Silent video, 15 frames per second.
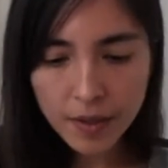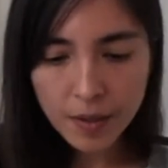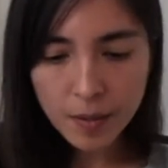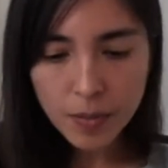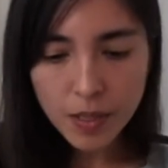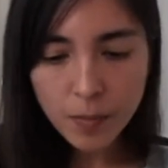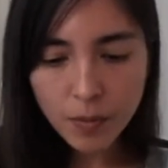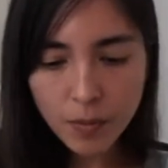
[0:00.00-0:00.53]

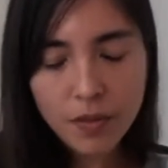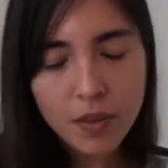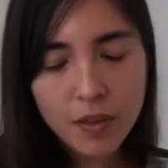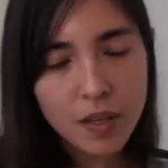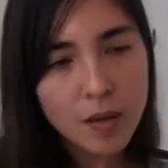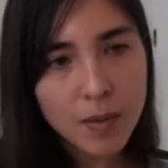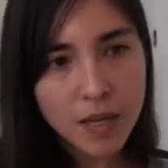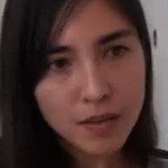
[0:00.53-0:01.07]
people think
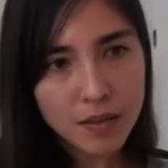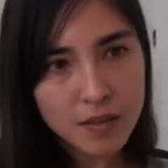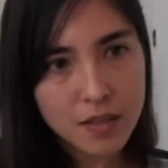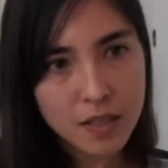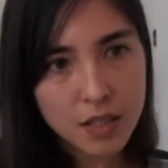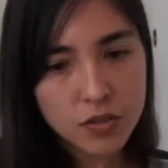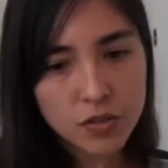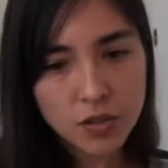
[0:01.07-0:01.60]
about these
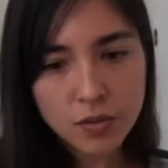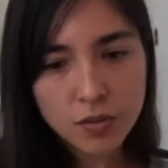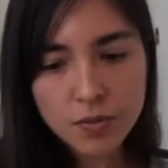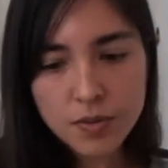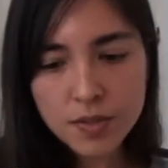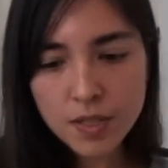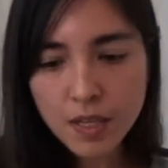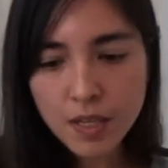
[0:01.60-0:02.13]

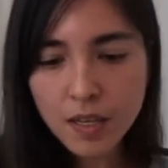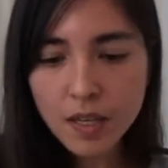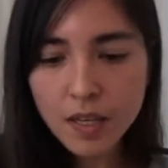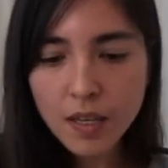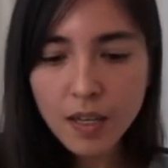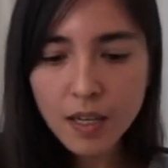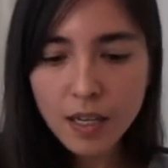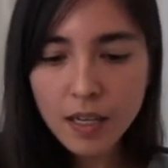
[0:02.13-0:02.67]
issues,
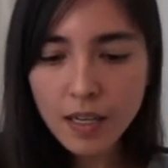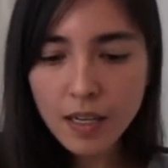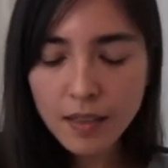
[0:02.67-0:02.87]
I